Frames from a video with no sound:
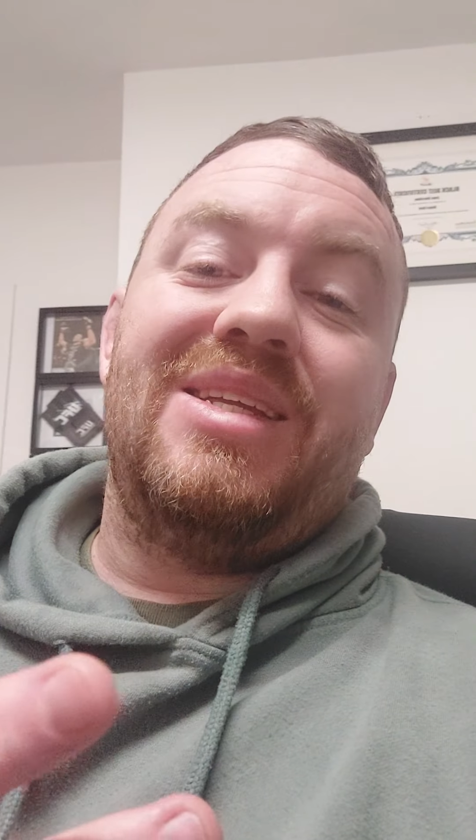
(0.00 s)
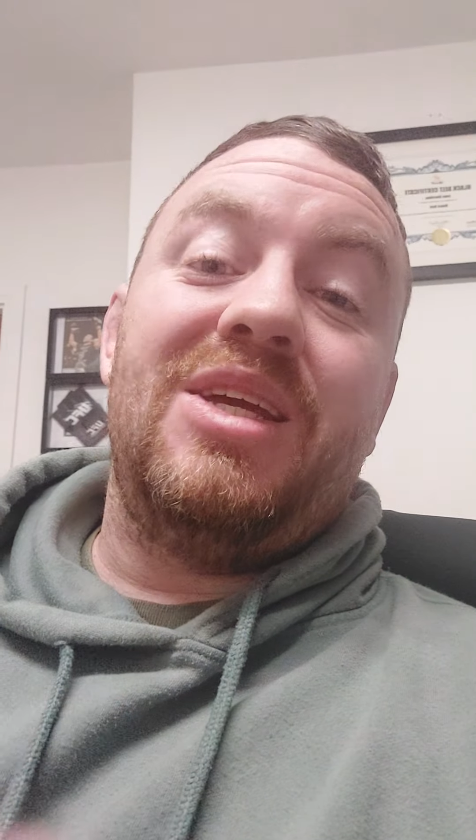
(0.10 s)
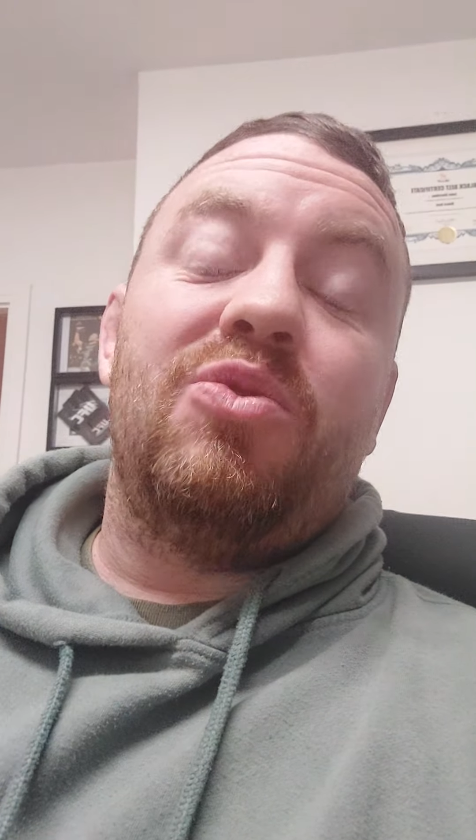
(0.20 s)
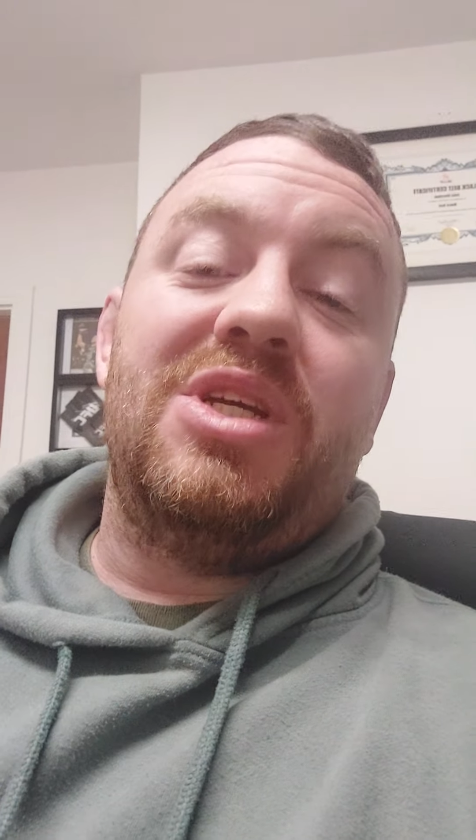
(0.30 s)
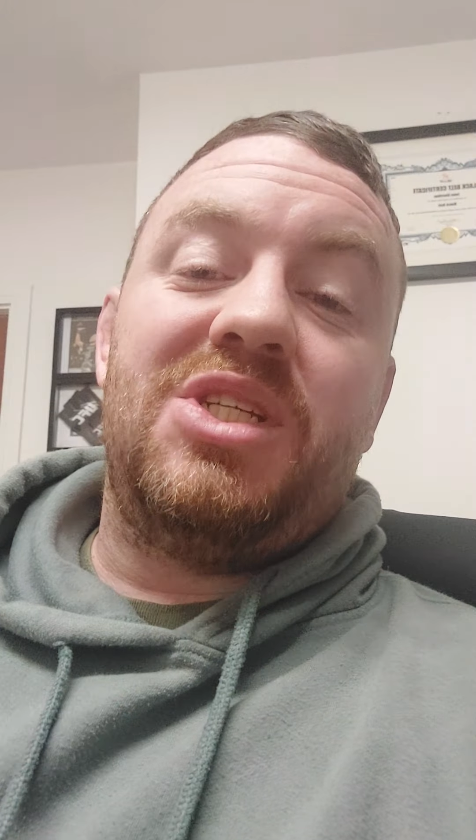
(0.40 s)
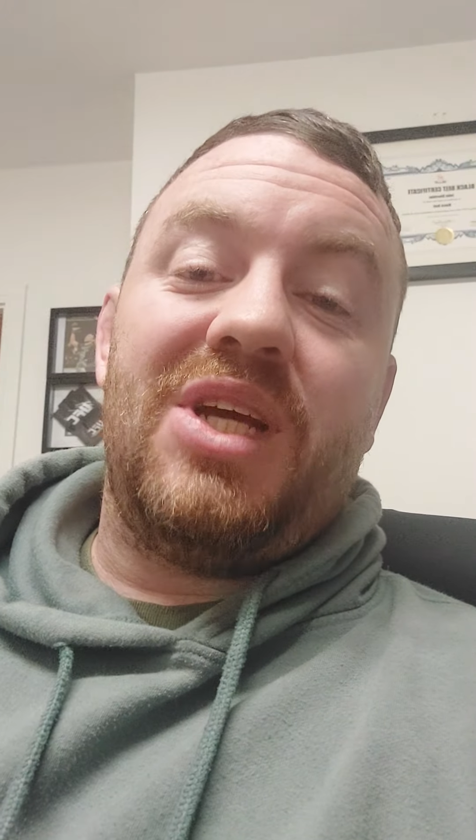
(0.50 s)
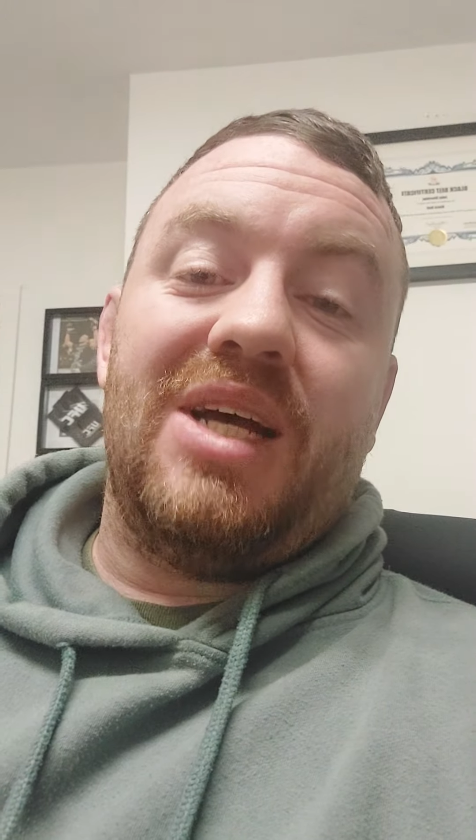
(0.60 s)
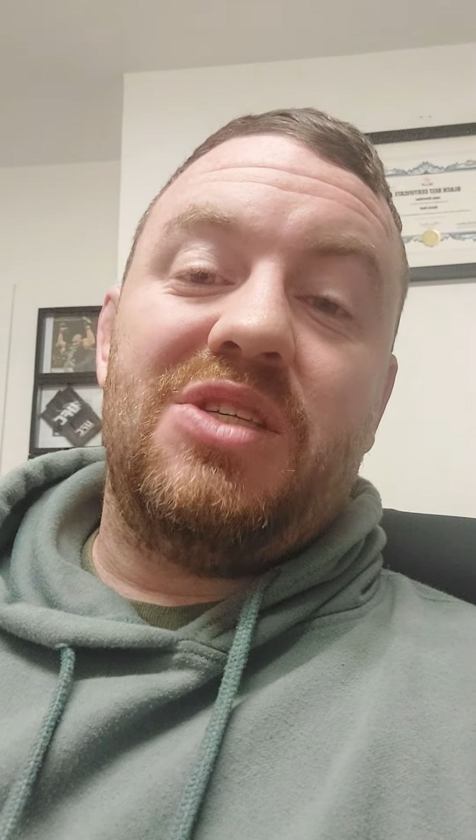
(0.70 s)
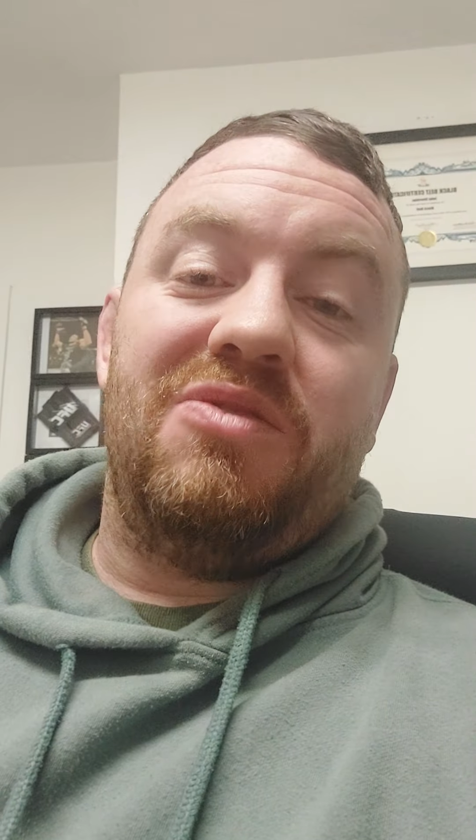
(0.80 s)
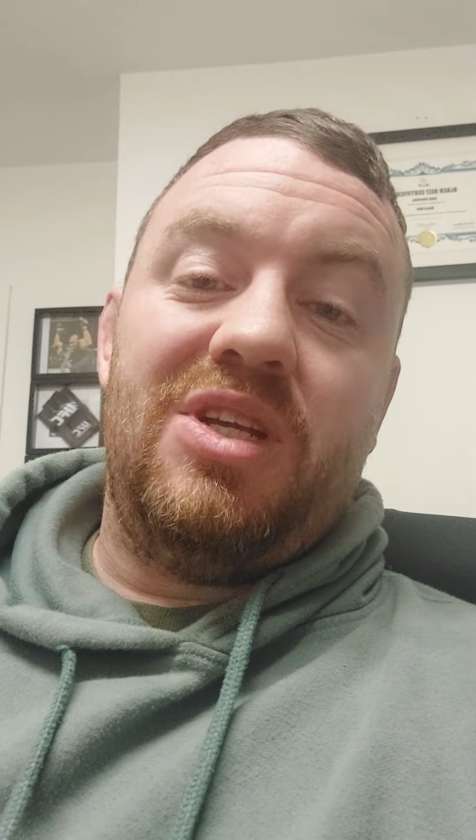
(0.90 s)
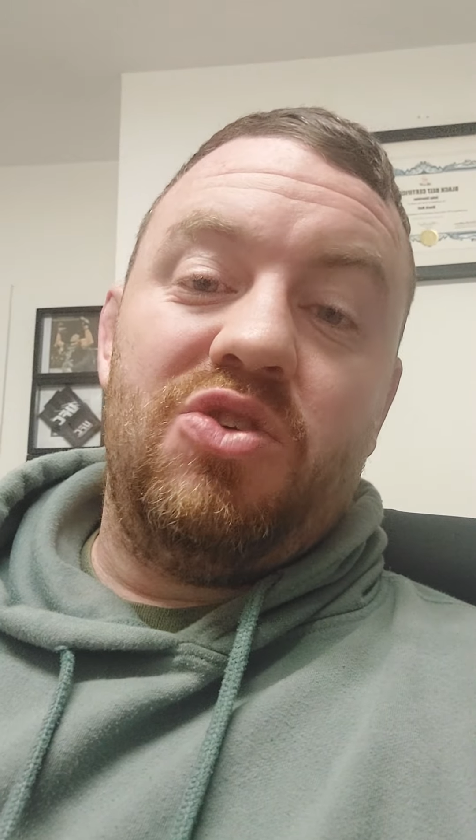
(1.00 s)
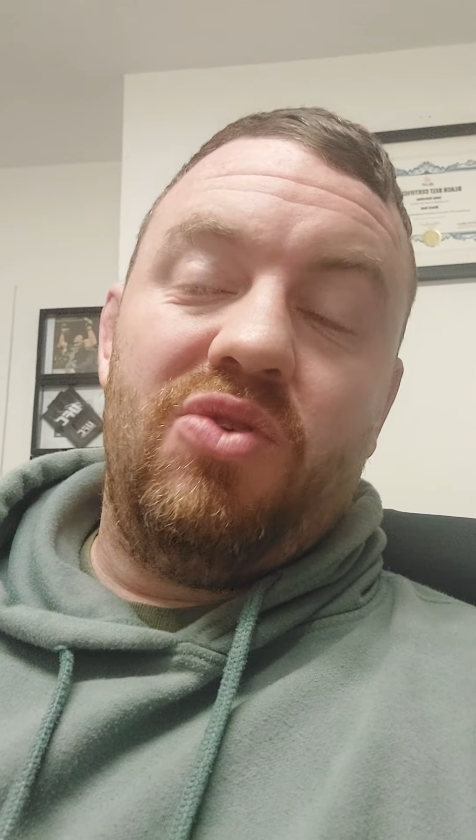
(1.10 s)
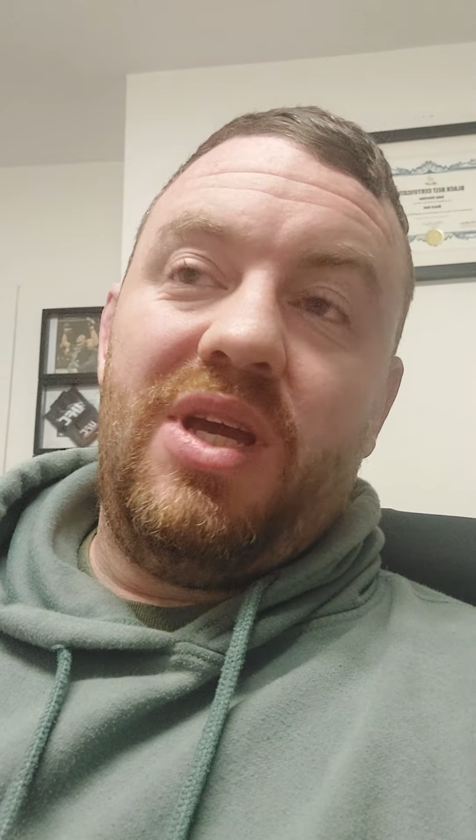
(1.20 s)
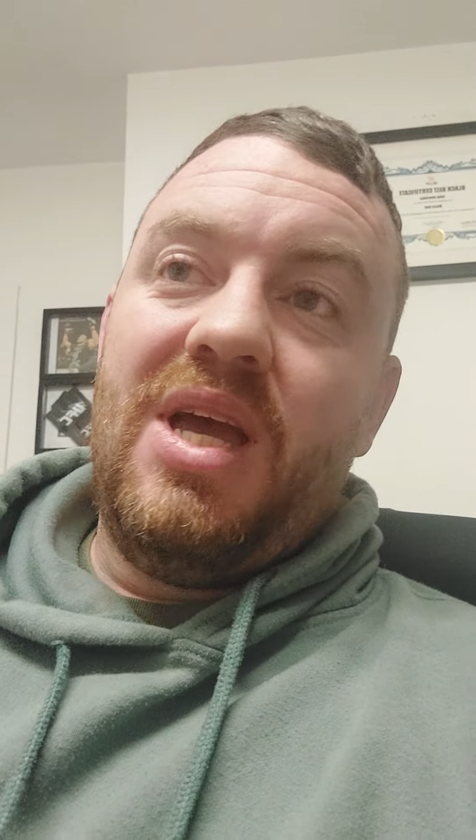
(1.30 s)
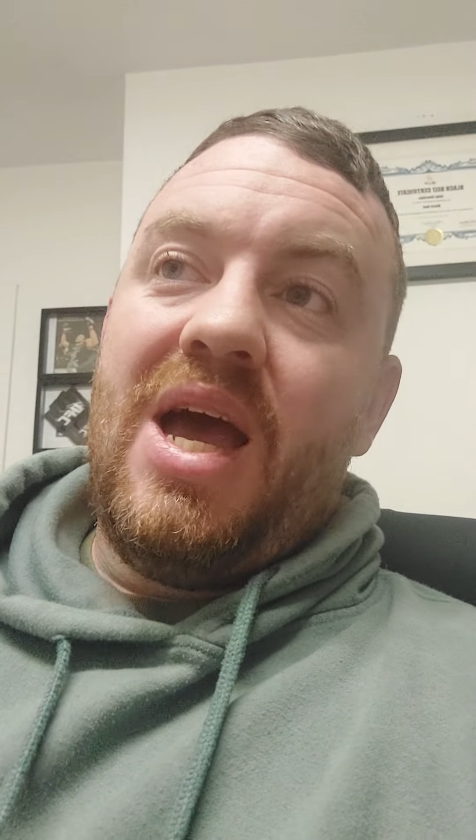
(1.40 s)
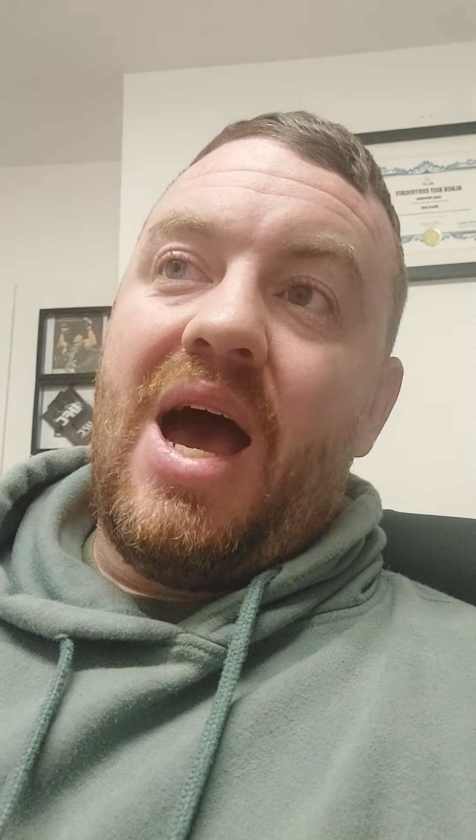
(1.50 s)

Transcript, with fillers: decreased chance of injury.